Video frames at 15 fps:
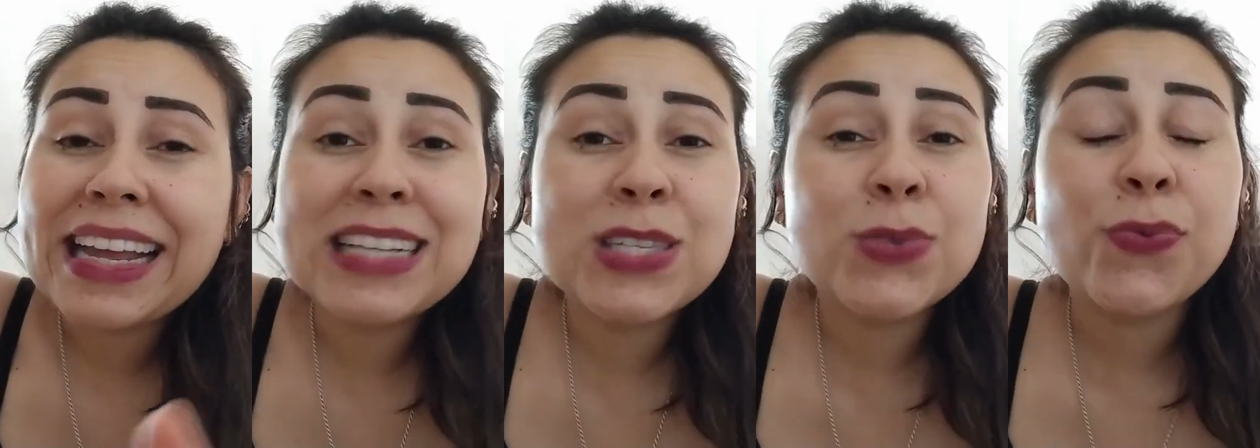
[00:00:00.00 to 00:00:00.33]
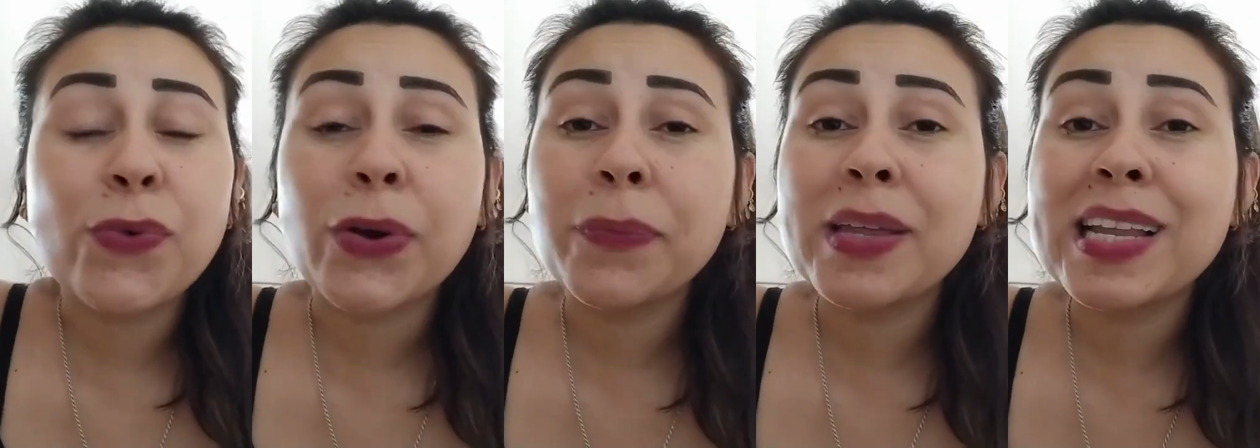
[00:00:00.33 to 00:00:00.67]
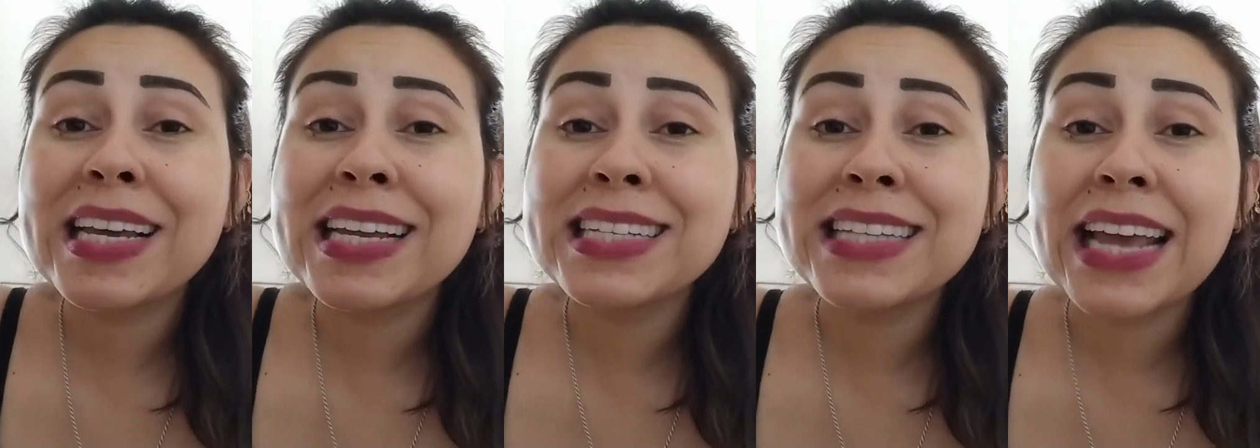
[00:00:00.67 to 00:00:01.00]
Its
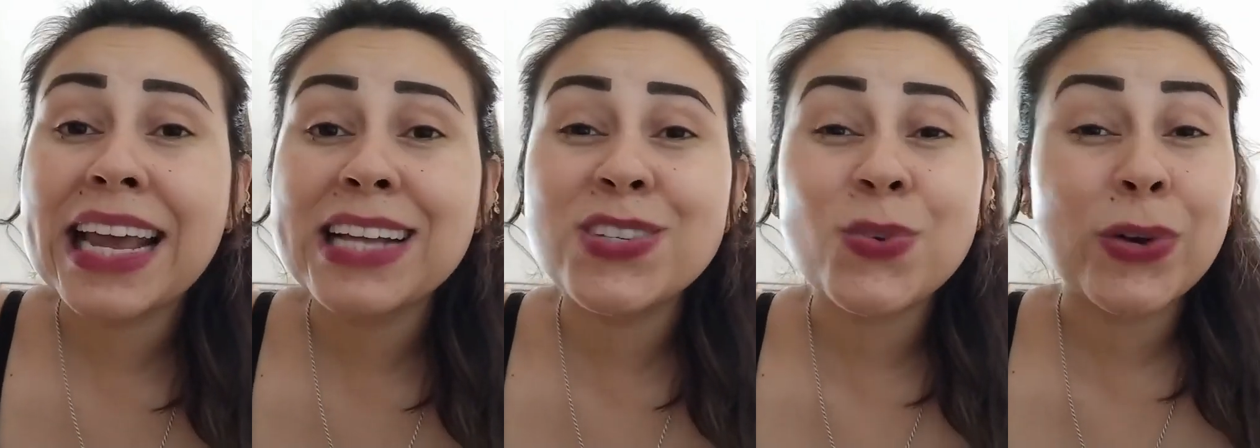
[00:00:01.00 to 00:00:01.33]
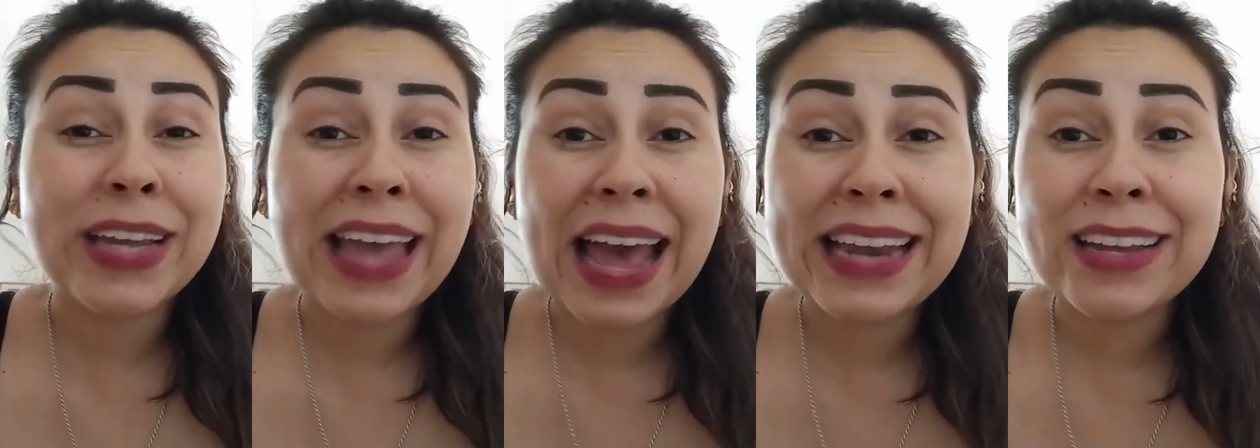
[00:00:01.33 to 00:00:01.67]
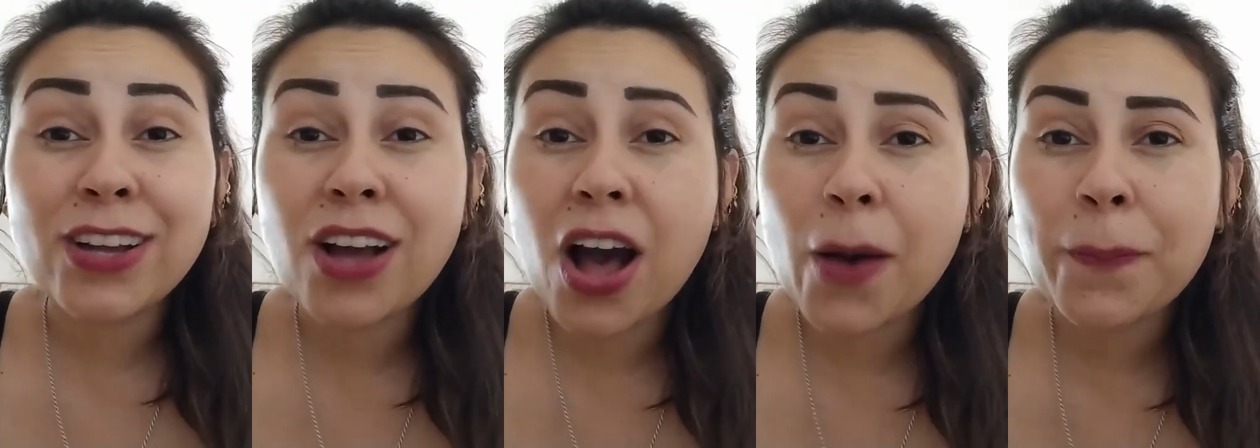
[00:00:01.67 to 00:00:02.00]
formula contains
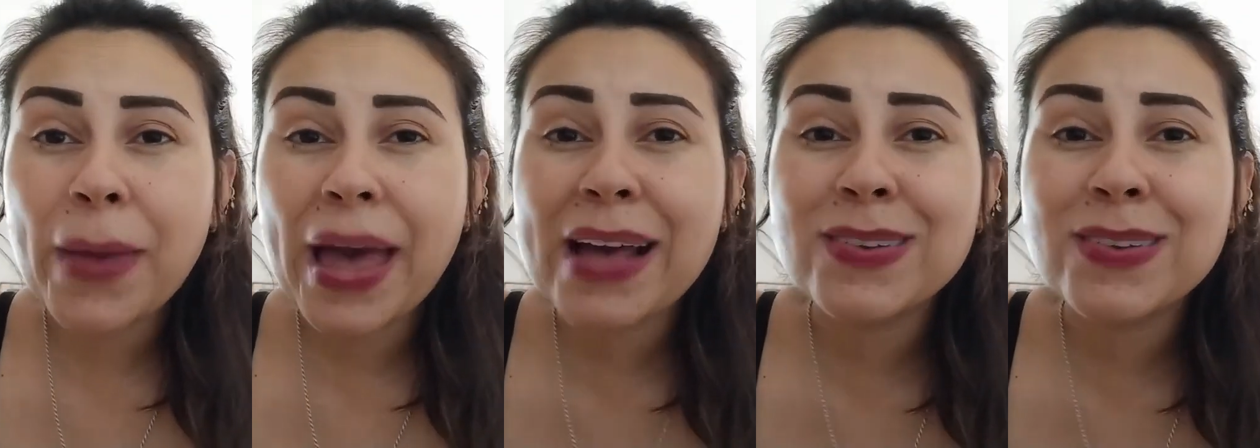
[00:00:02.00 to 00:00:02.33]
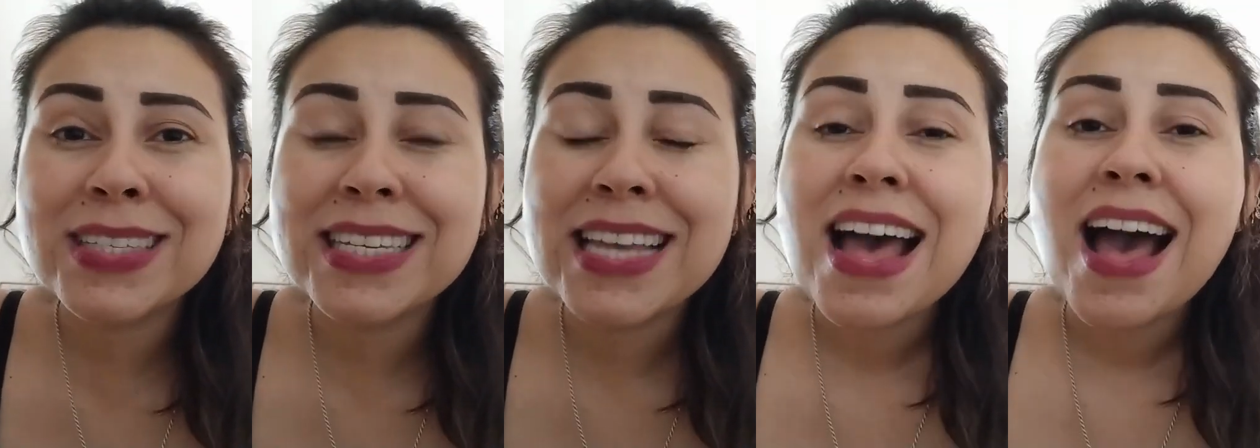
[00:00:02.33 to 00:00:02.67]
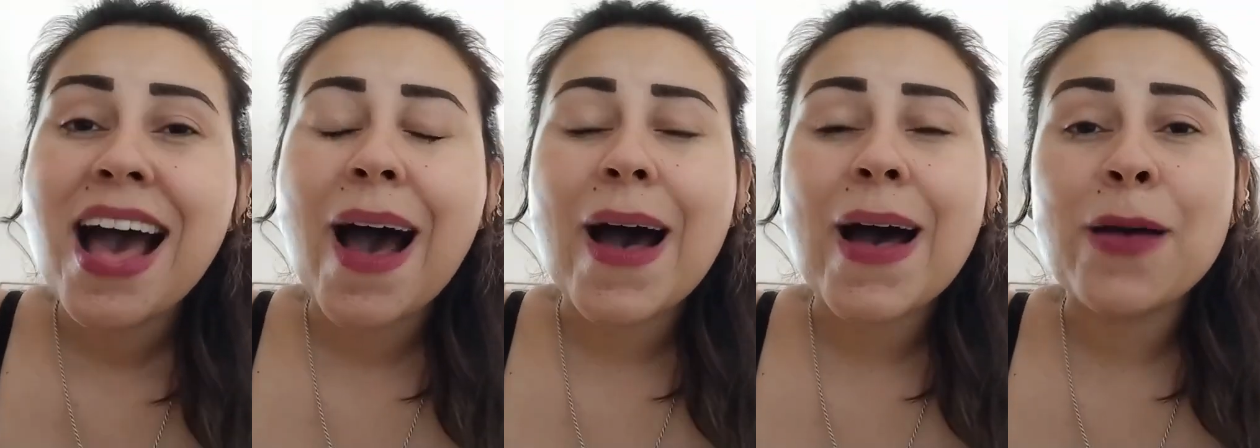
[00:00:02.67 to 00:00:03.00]
organic compounds
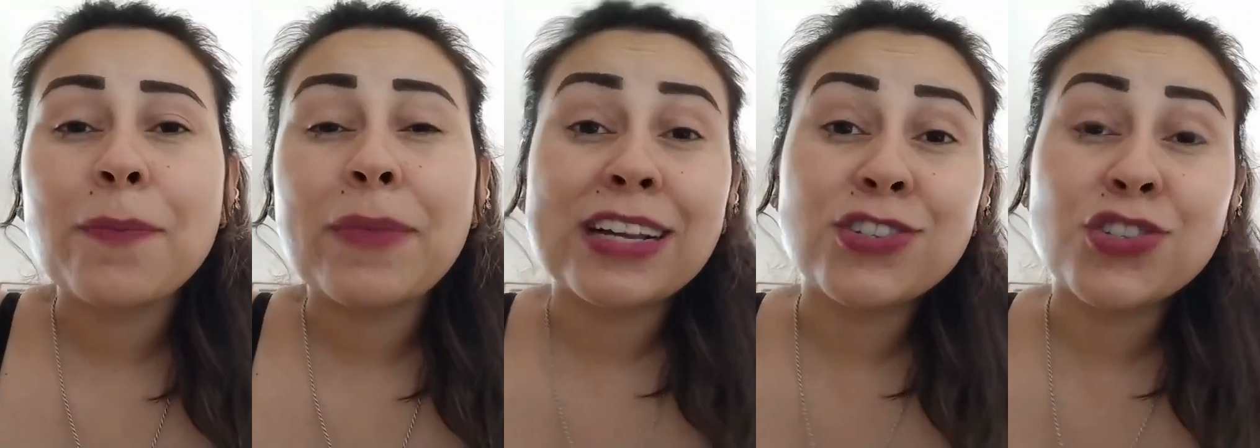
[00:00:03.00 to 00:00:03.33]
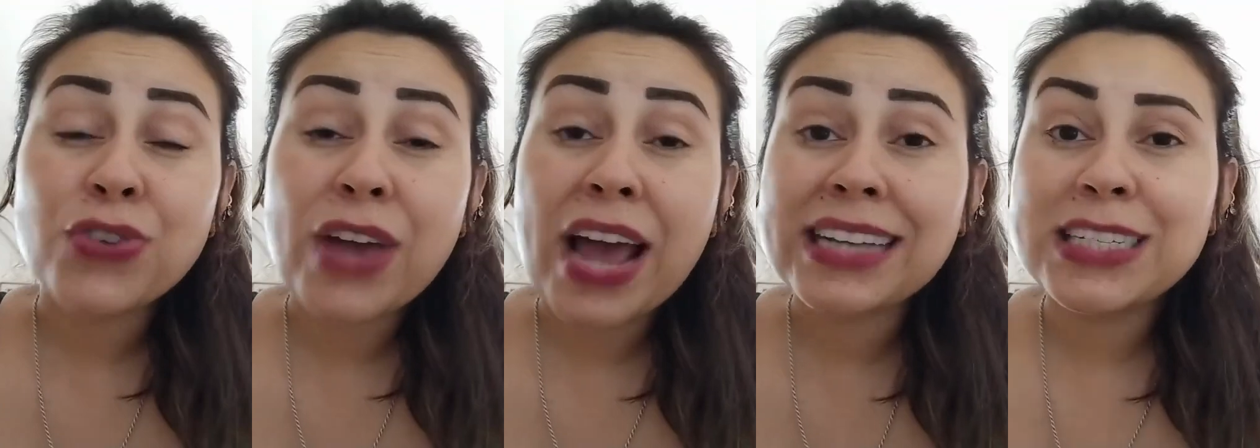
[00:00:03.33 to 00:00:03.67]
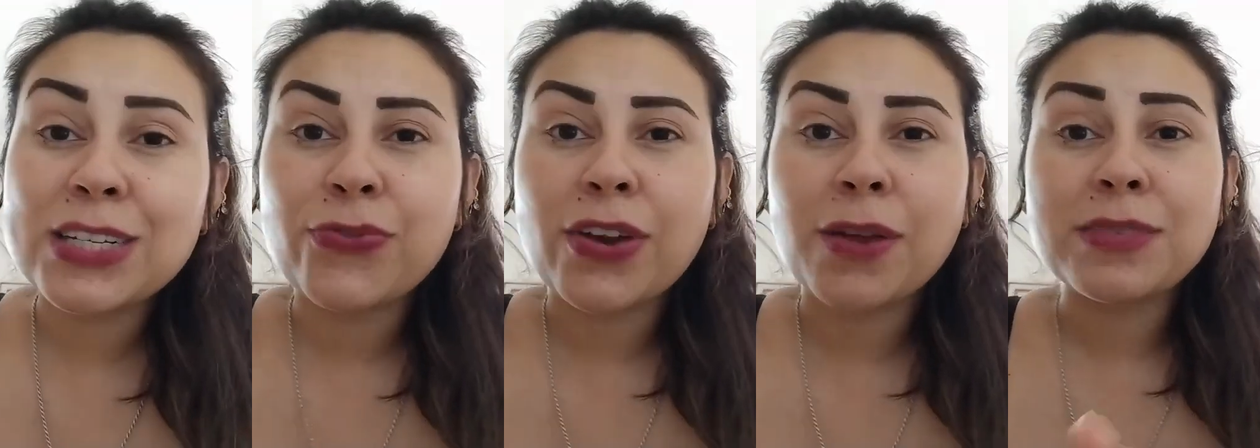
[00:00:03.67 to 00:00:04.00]

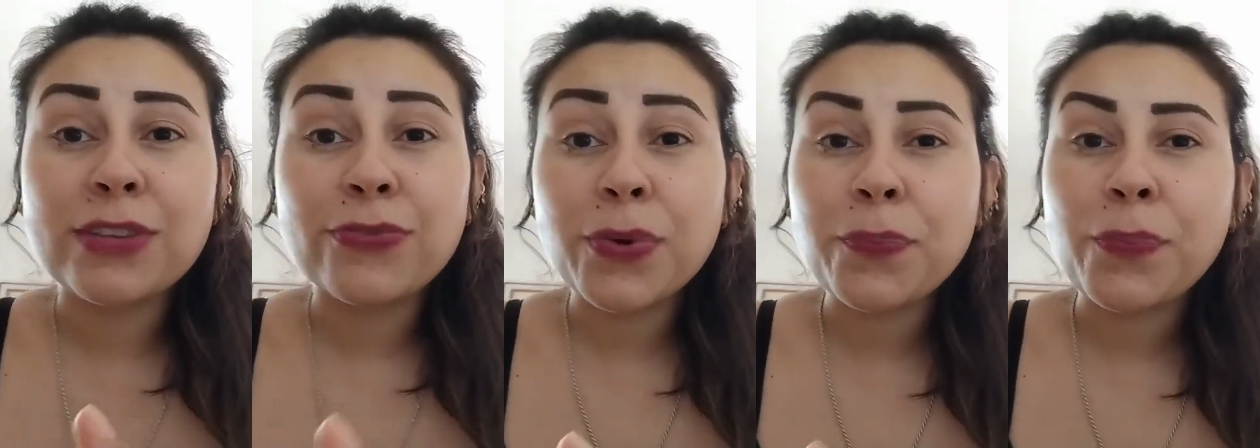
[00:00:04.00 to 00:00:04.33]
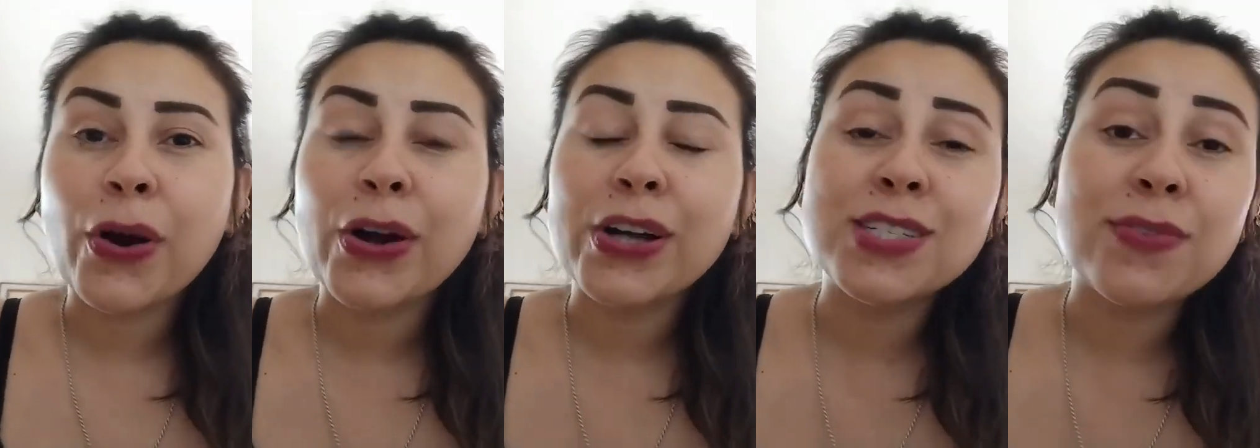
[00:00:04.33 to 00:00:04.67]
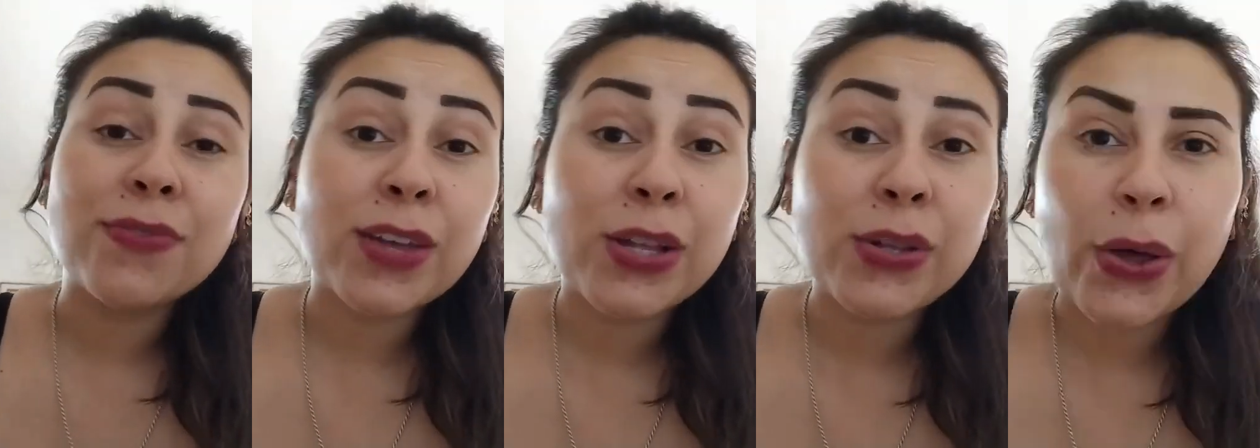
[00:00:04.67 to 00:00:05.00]
extracted from different parts of the